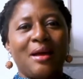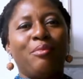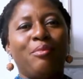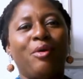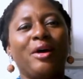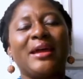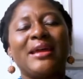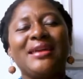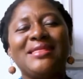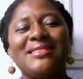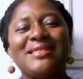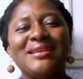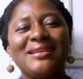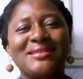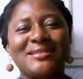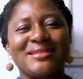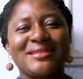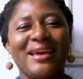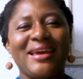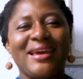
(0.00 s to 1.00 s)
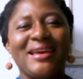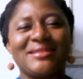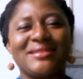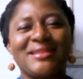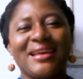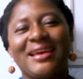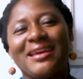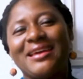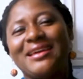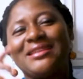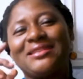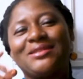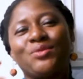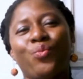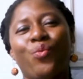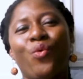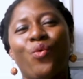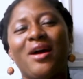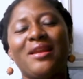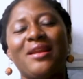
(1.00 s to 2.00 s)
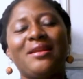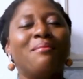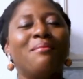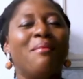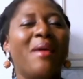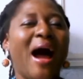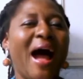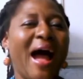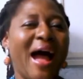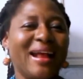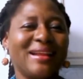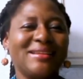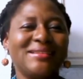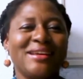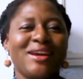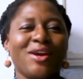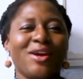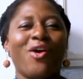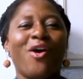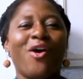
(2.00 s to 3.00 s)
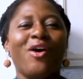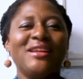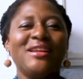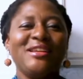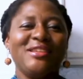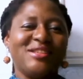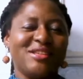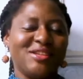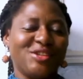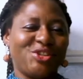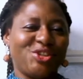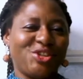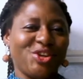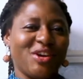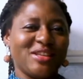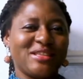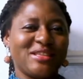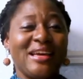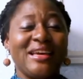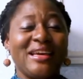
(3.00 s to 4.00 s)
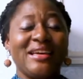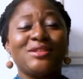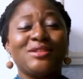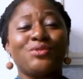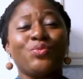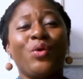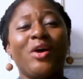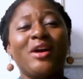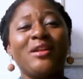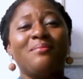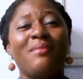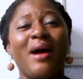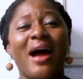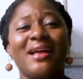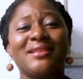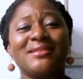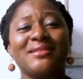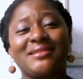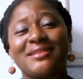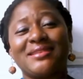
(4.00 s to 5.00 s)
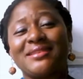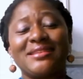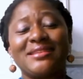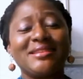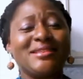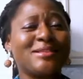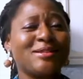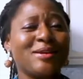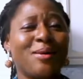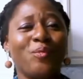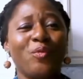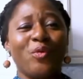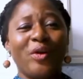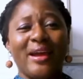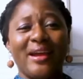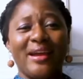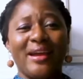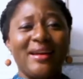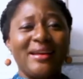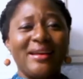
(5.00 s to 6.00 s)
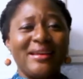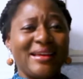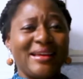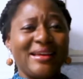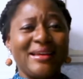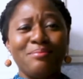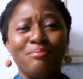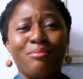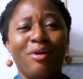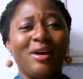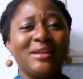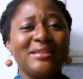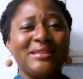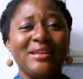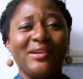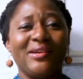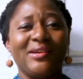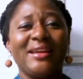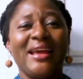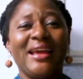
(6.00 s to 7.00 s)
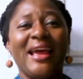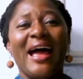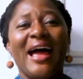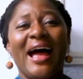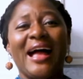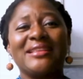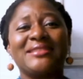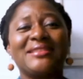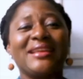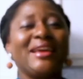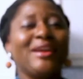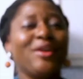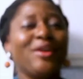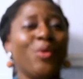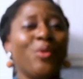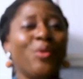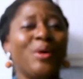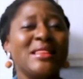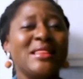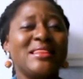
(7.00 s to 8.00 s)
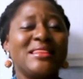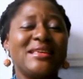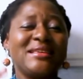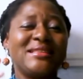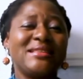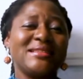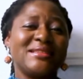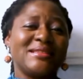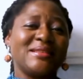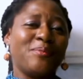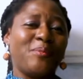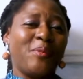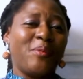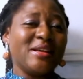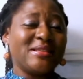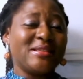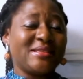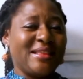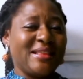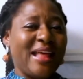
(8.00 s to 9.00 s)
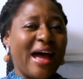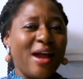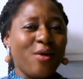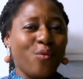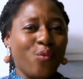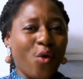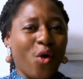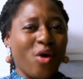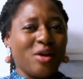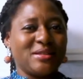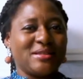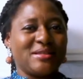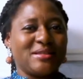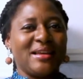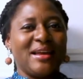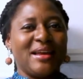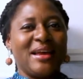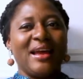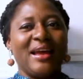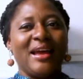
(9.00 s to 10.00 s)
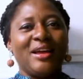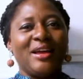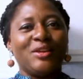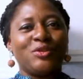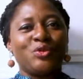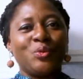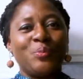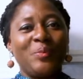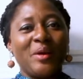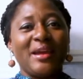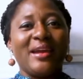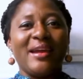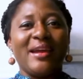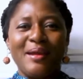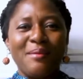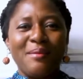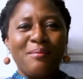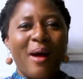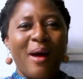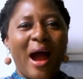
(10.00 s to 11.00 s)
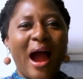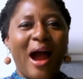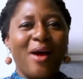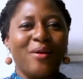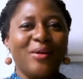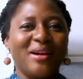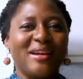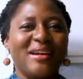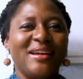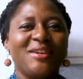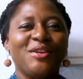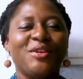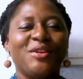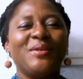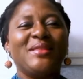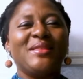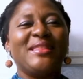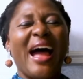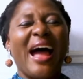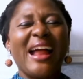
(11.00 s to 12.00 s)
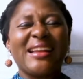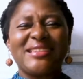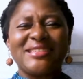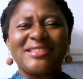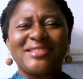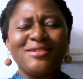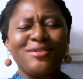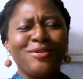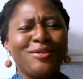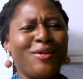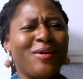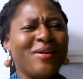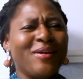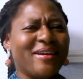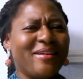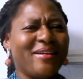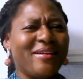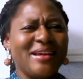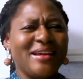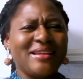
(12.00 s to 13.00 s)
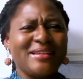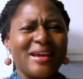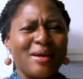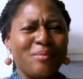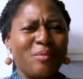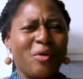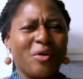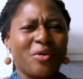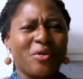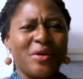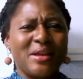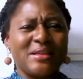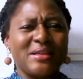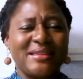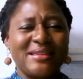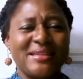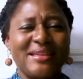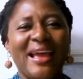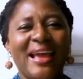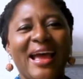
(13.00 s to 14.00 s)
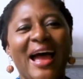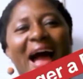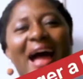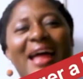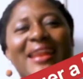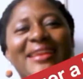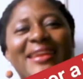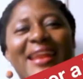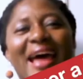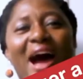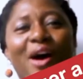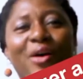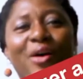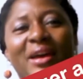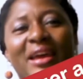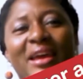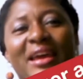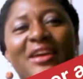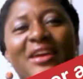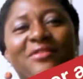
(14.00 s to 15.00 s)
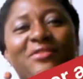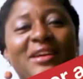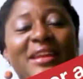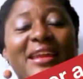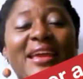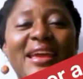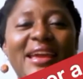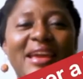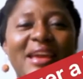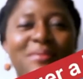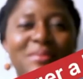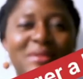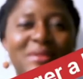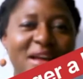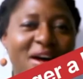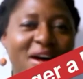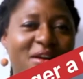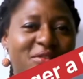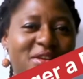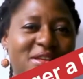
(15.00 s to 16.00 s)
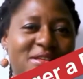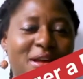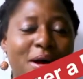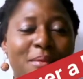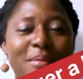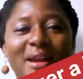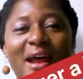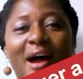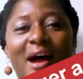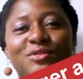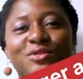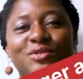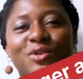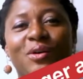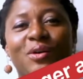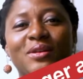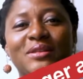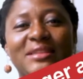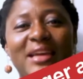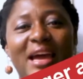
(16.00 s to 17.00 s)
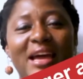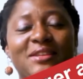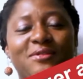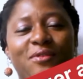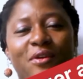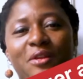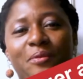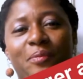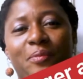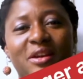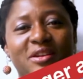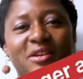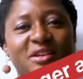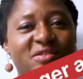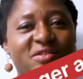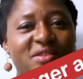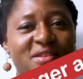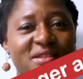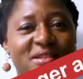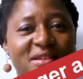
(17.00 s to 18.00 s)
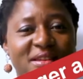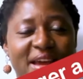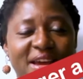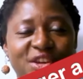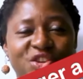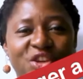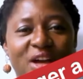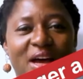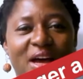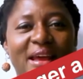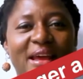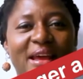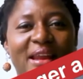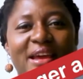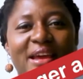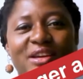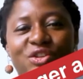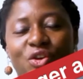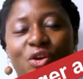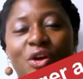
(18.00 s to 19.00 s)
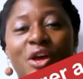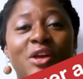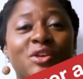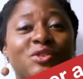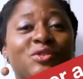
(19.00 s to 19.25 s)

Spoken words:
But in this case, is one man calling the shot, is one man sitting somewhere in Bodilon and saying, oh, this is the person I want to be in power. You know, that is no longer a democracy. And now even he himself is coming out to contest for the presidential election.